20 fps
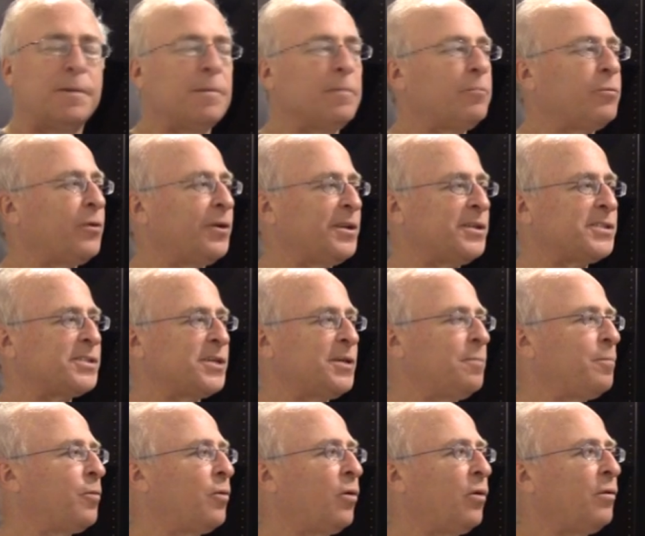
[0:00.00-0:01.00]
Pretty
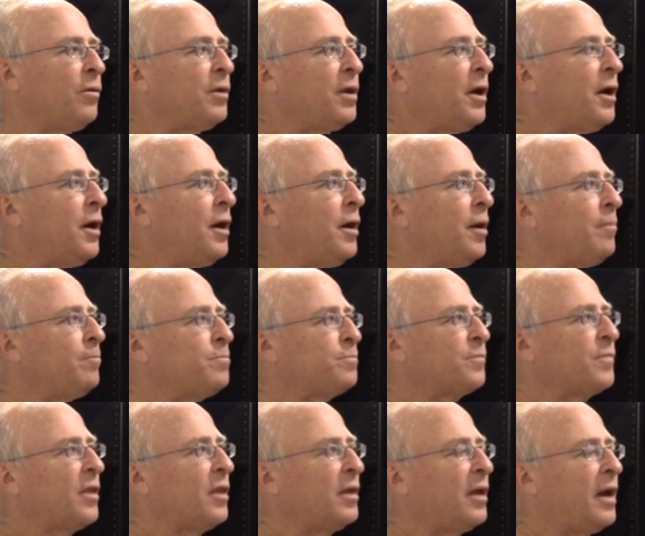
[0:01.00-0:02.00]
simple.
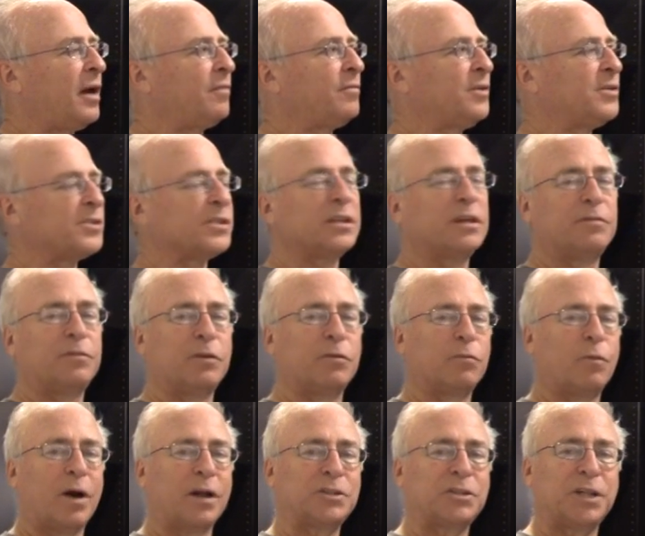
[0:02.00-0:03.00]
Obviously, if you've
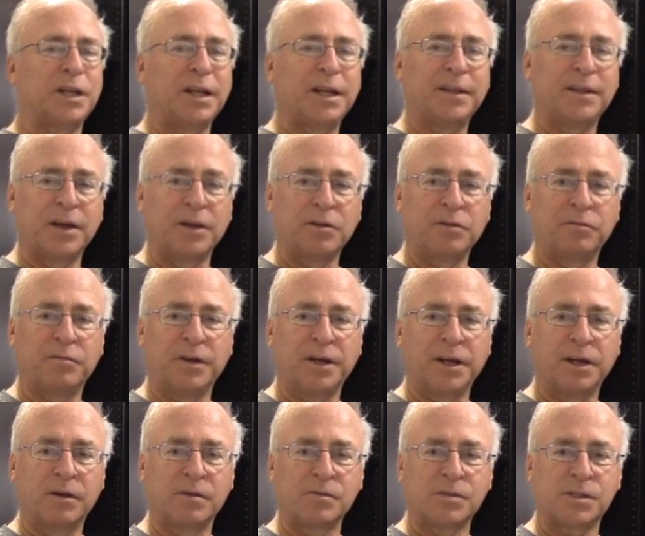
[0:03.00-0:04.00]
watched any of the other
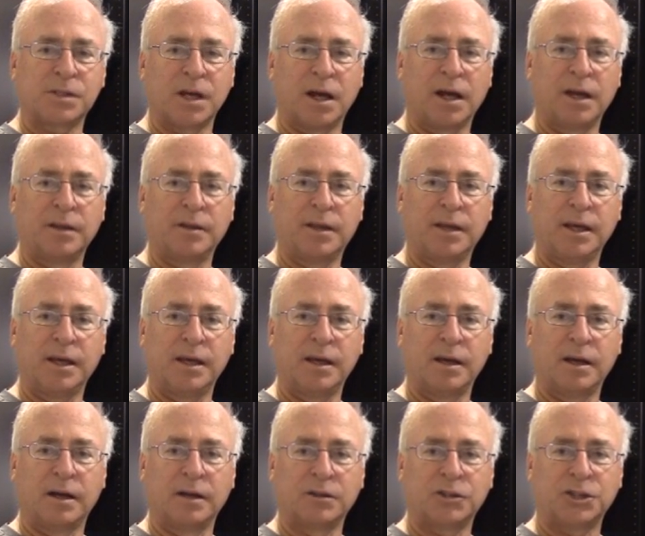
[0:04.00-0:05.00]
videos on
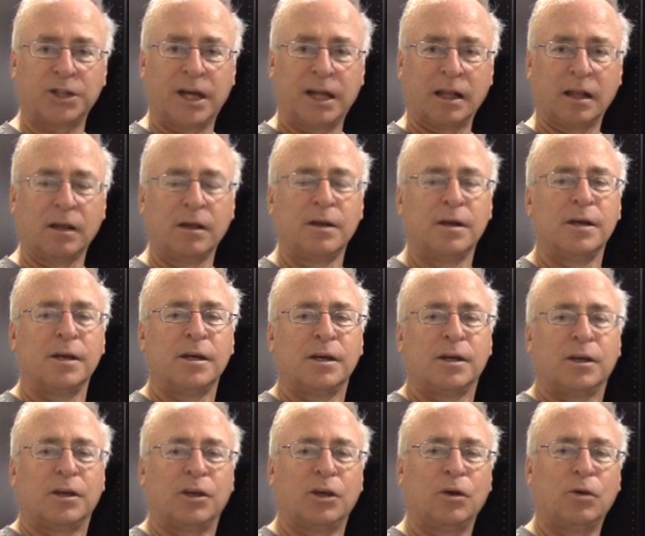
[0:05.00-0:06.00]
the channel,
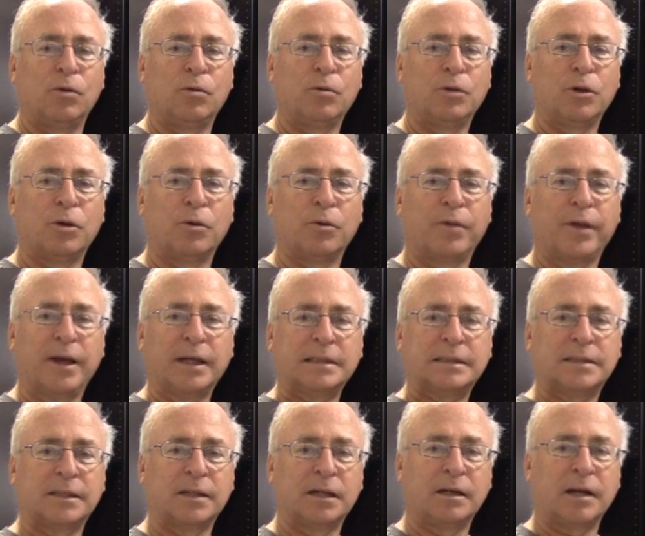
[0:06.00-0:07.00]
you know
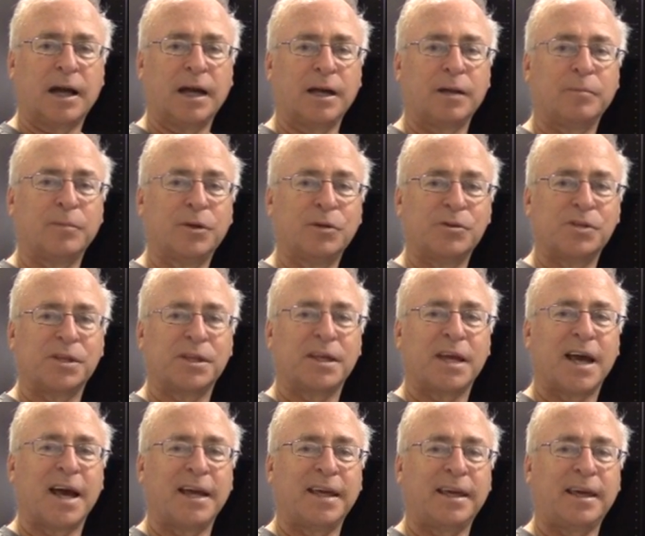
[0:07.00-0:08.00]
that I am using the
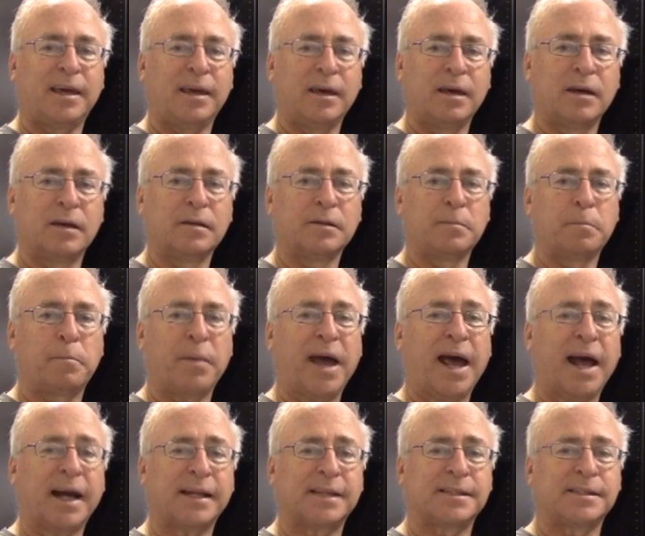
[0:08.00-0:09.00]
Ikea
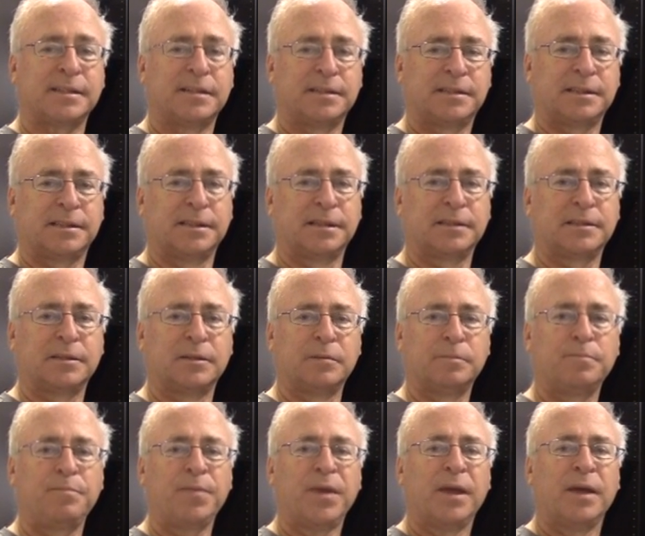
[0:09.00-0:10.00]
Pax
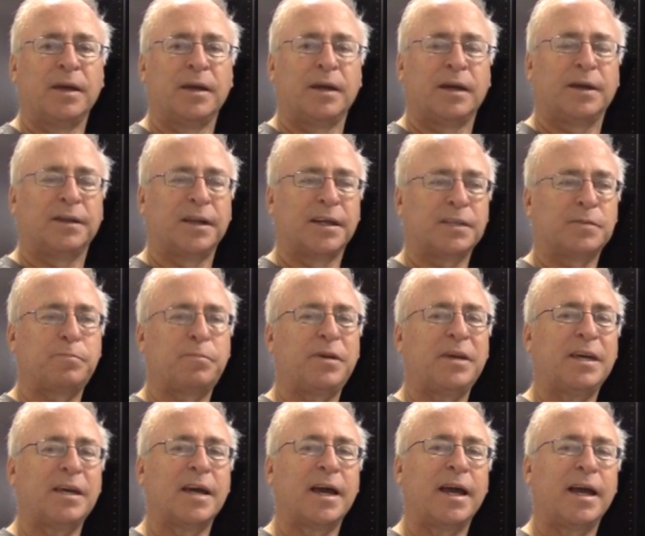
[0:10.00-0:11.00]
System, and that's
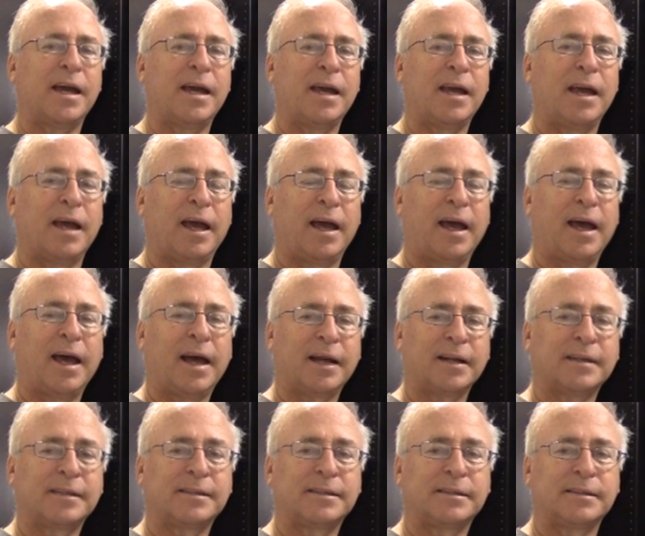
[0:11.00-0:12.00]

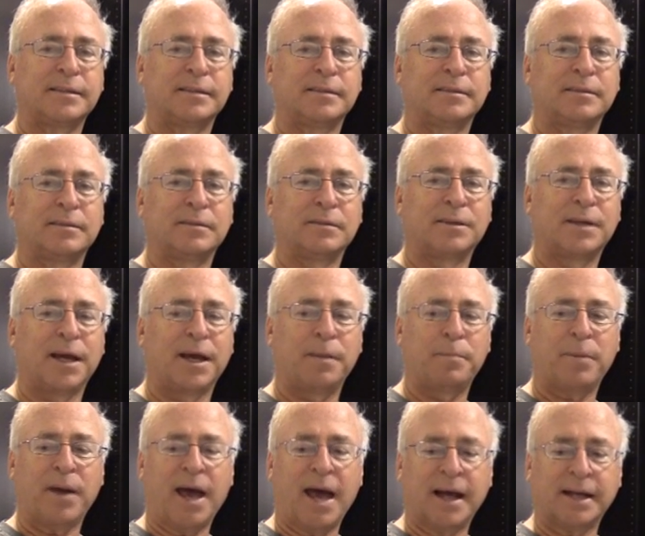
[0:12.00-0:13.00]
P-A-X, okay,
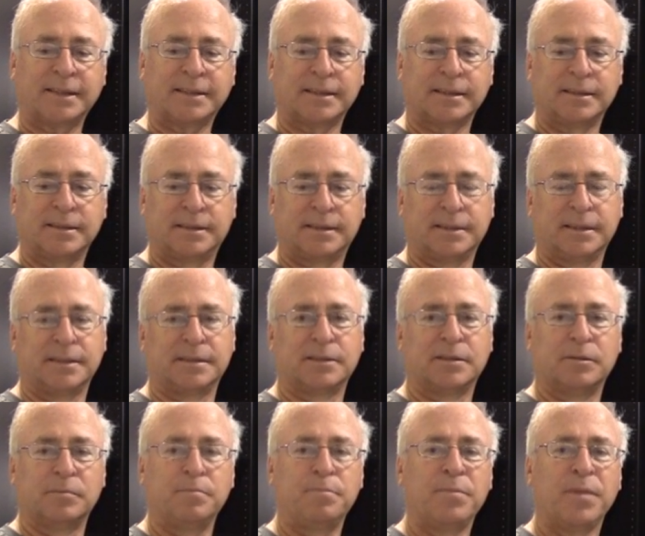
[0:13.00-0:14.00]
Pax
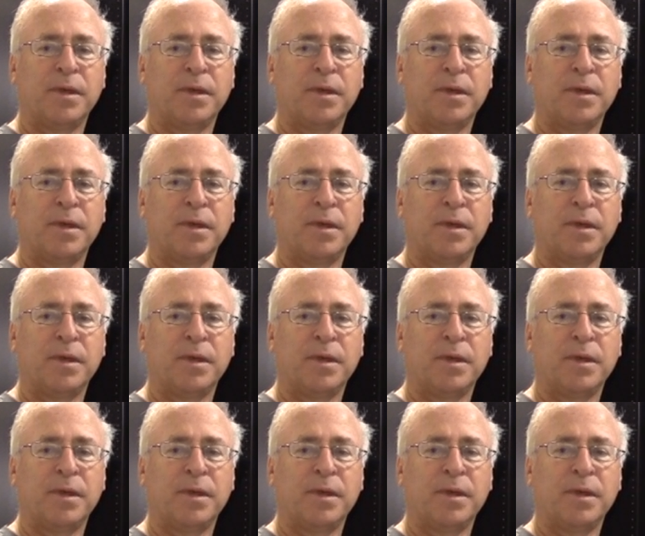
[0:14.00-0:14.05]
System.